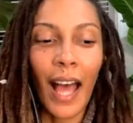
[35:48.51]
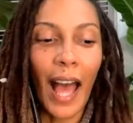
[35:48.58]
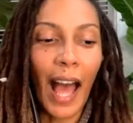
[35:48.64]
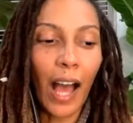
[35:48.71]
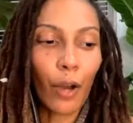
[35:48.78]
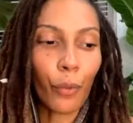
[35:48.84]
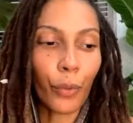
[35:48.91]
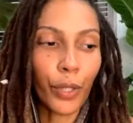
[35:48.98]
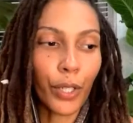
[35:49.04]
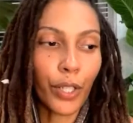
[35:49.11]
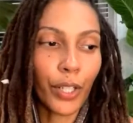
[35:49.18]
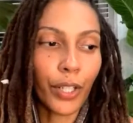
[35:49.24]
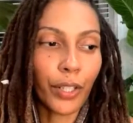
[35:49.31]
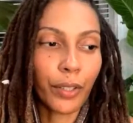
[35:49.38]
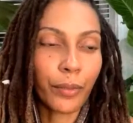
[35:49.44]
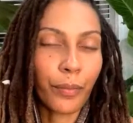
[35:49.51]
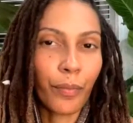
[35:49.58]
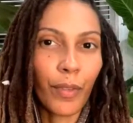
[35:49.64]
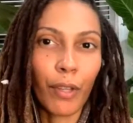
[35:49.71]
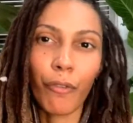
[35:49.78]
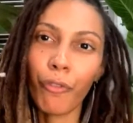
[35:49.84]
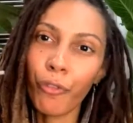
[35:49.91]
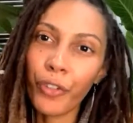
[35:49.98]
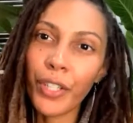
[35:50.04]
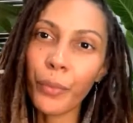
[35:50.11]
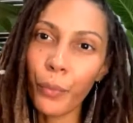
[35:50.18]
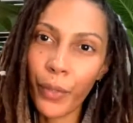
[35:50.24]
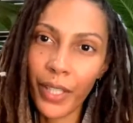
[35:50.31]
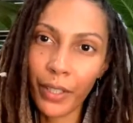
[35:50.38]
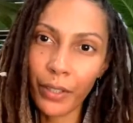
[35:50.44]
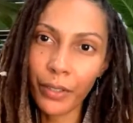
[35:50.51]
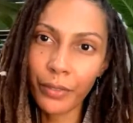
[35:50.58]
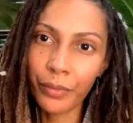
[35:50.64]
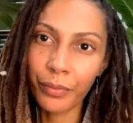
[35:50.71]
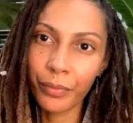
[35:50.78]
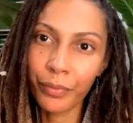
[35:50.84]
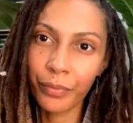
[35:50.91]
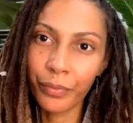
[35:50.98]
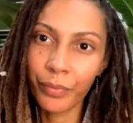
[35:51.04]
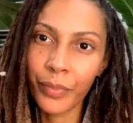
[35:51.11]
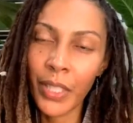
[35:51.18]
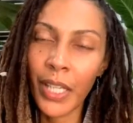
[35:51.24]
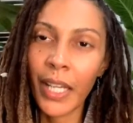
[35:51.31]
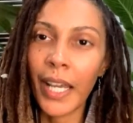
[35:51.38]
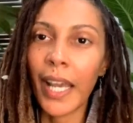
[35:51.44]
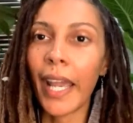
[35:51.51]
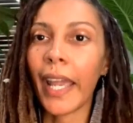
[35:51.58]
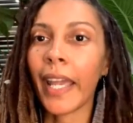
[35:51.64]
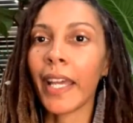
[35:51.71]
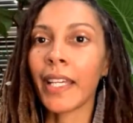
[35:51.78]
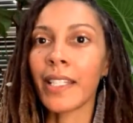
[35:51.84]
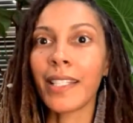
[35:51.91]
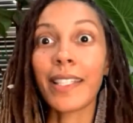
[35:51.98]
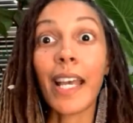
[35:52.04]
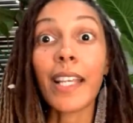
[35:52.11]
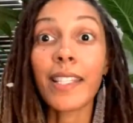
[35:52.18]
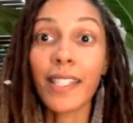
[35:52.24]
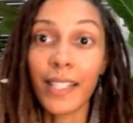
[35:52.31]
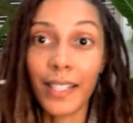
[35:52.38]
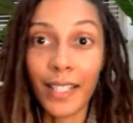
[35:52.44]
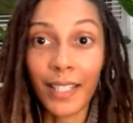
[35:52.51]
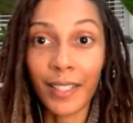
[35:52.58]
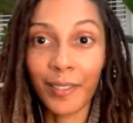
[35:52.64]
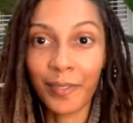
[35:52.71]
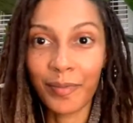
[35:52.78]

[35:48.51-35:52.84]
our free will and destiny,